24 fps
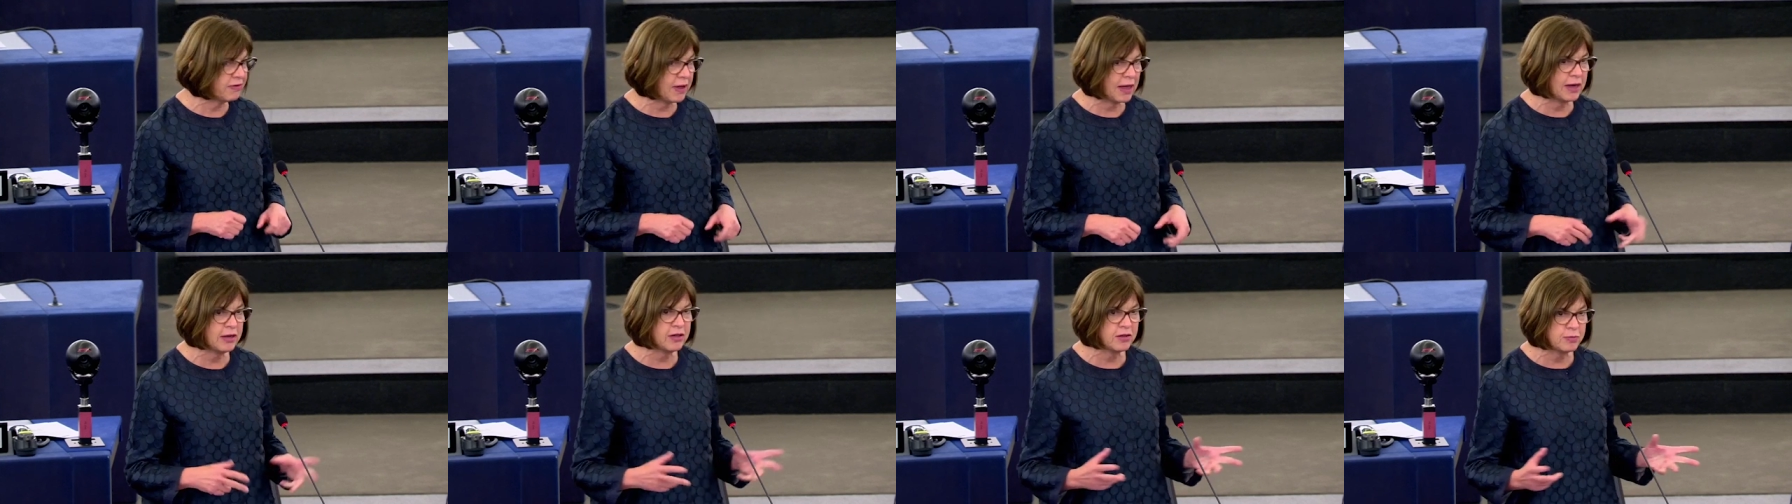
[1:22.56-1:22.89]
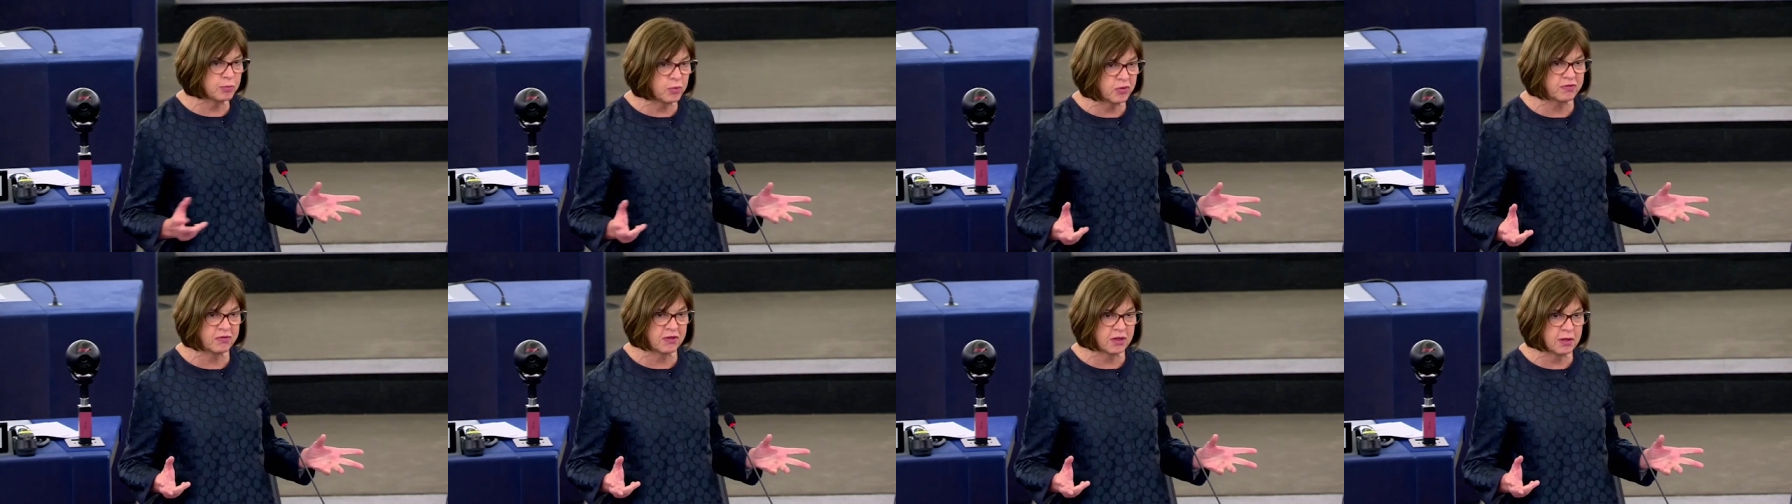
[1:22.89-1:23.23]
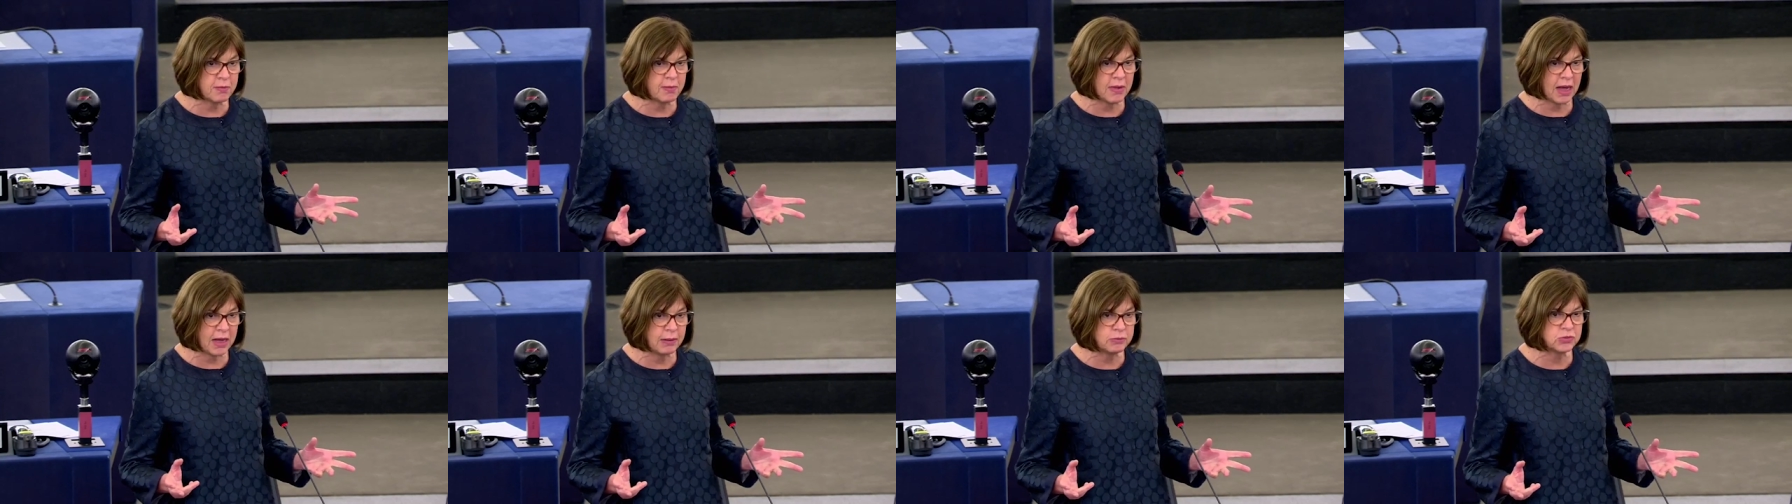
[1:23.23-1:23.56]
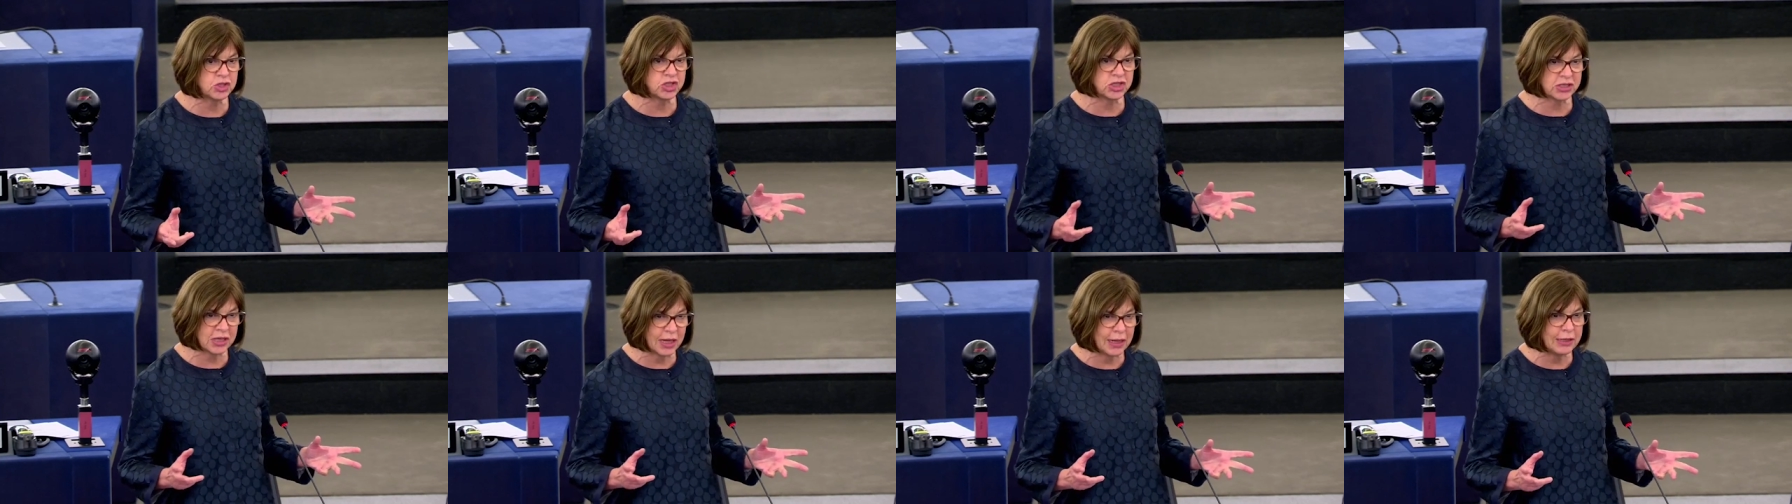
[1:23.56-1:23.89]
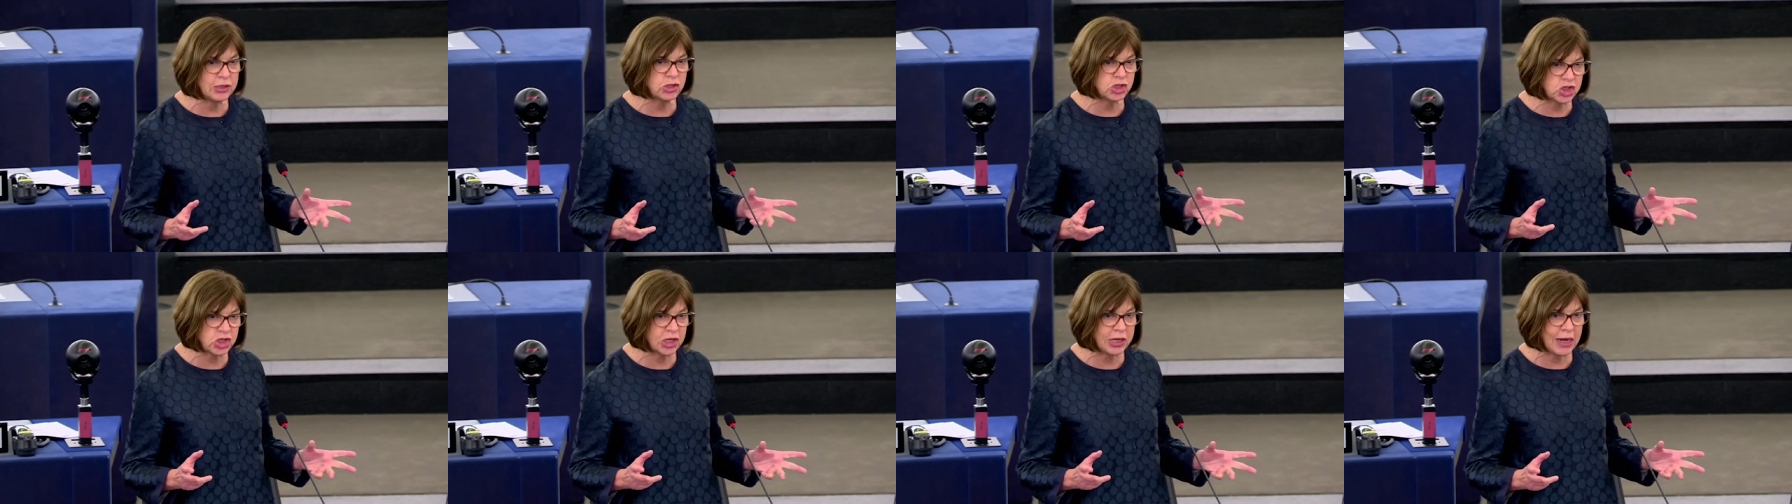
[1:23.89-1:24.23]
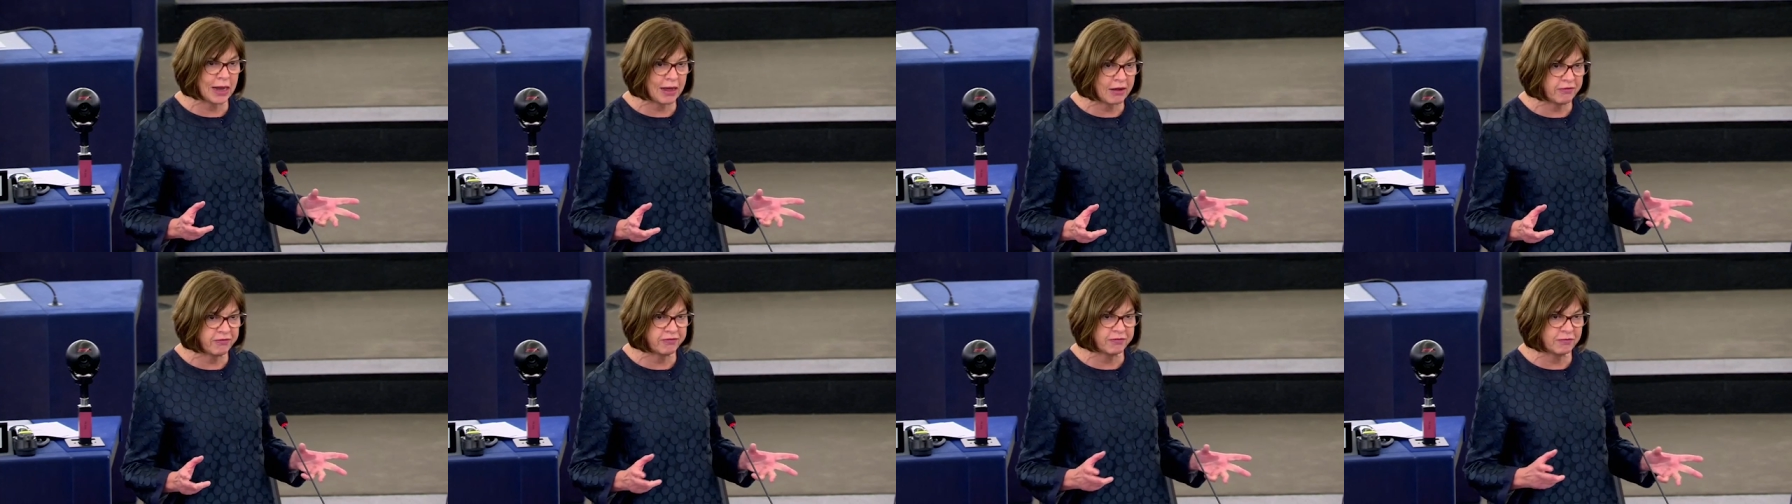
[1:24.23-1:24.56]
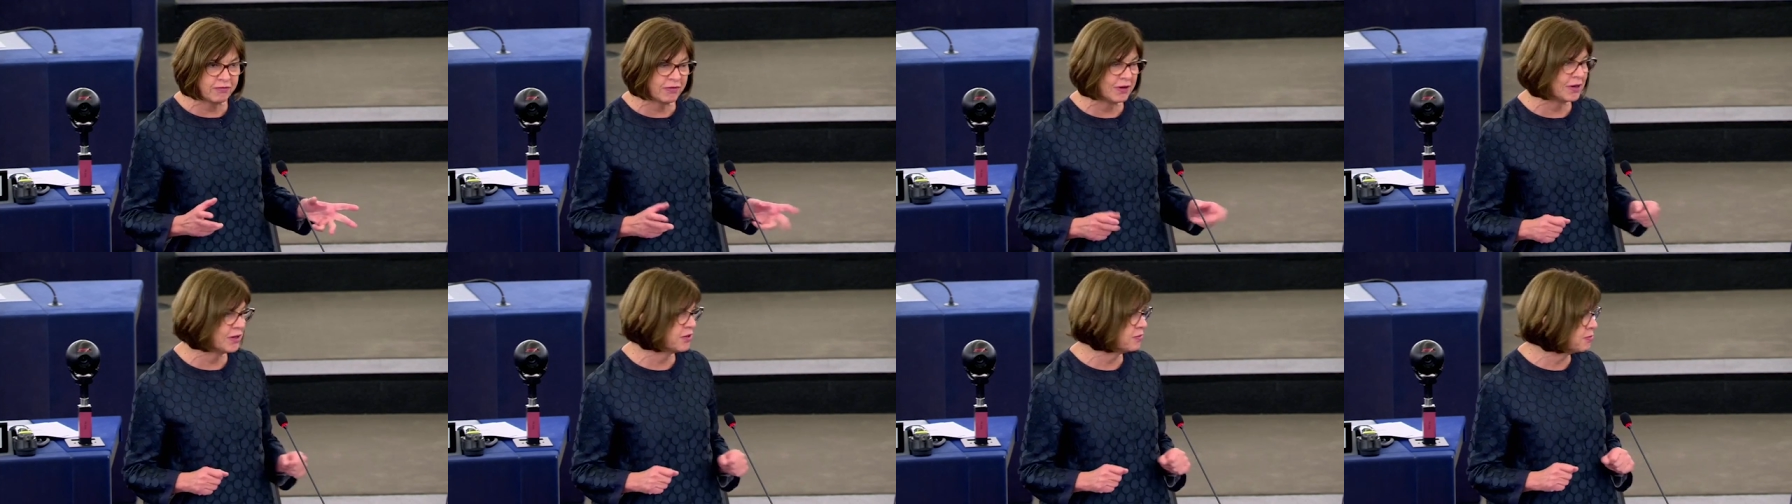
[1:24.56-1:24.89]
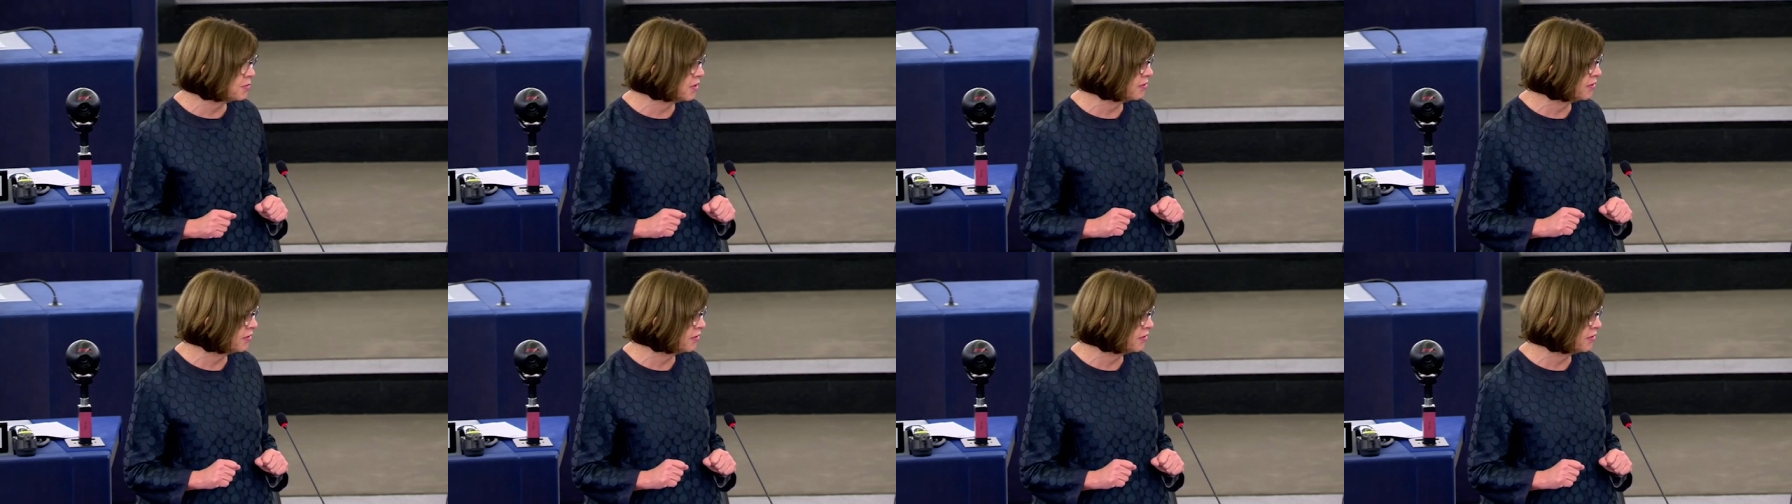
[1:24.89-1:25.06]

Europeans to better understand each other and get to know each